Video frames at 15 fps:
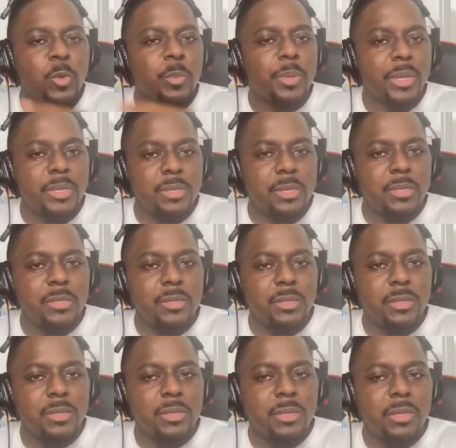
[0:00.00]
replace
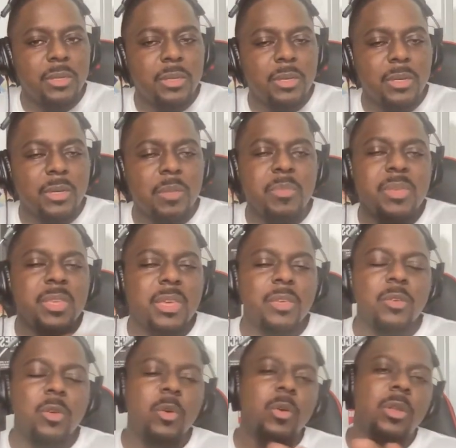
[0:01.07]
this? I mean, yeah,
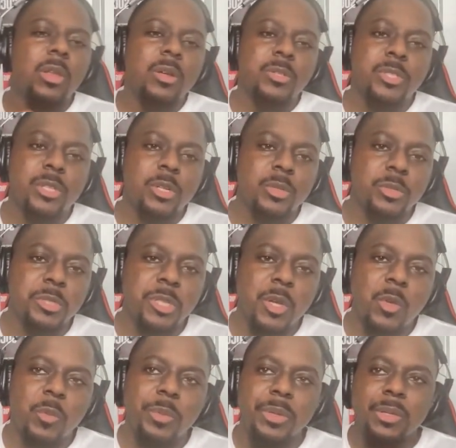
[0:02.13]
you can go launch your own
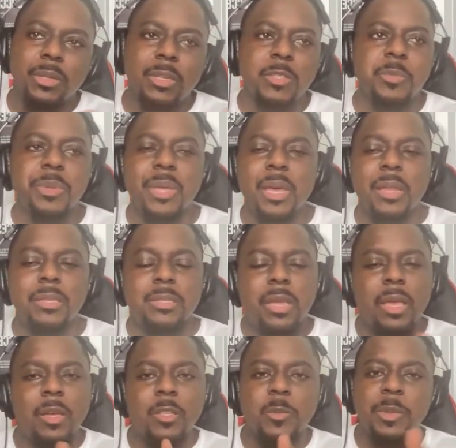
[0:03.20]
show, but let's be honest,
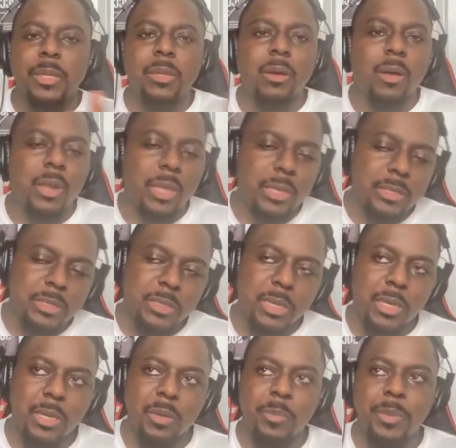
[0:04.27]
now y'all split the audience
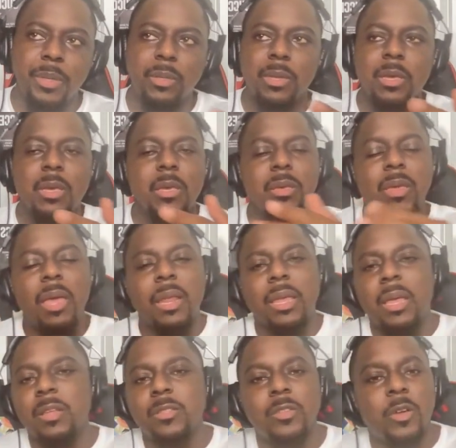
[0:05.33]
up and you got to
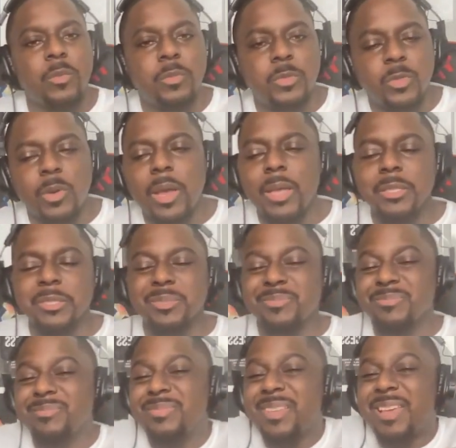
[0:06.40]
kind of start from scratch.
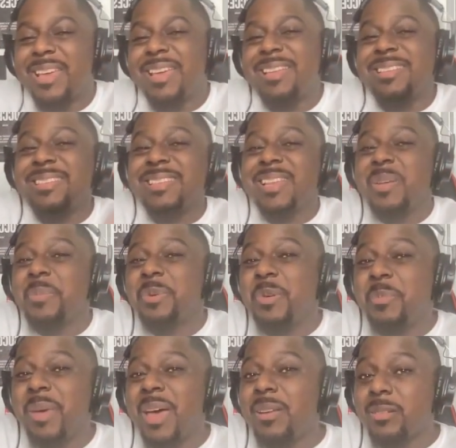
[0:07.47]
It's an
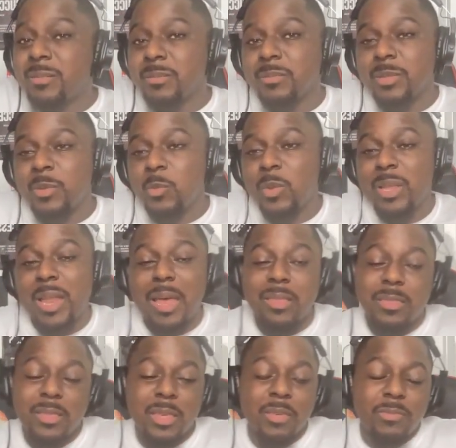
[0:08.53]
uphill battle. When I
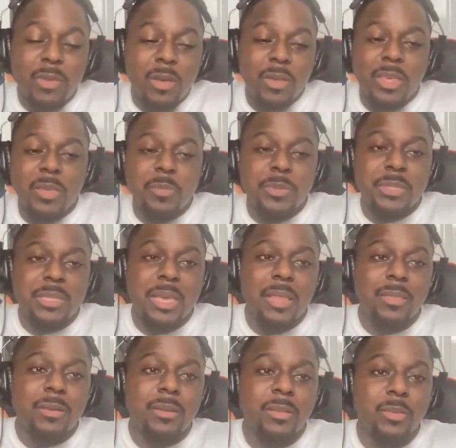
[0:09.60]
think if y'all keep it
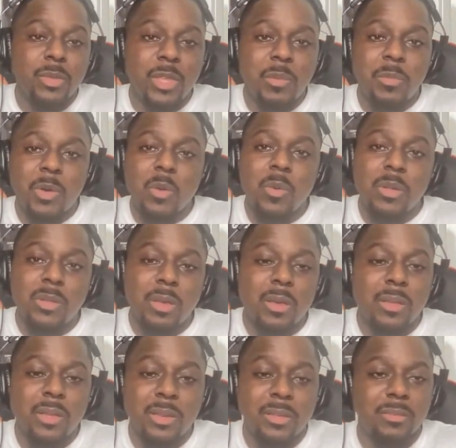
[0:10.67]
together and you keep going,
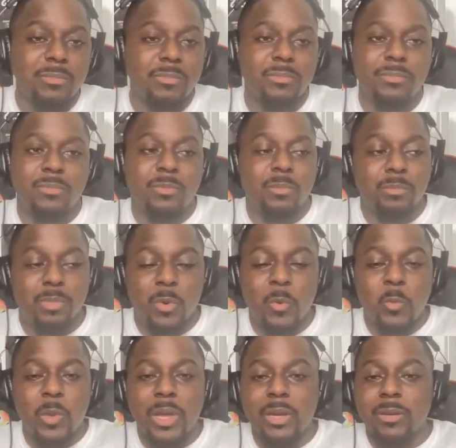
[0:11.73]
y'all could have
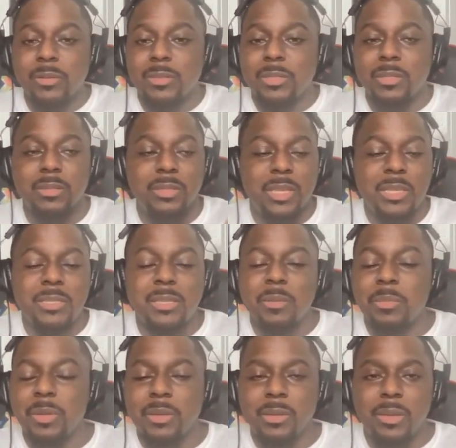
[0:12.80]
broke records and did
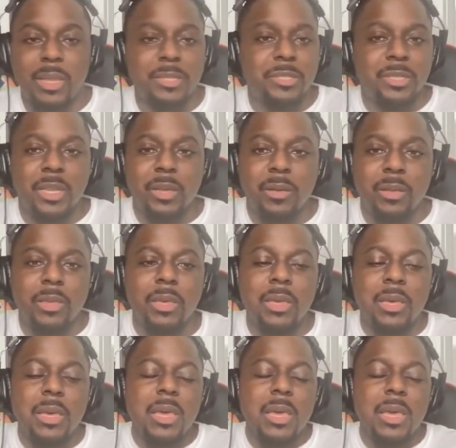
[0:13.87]
something legendary.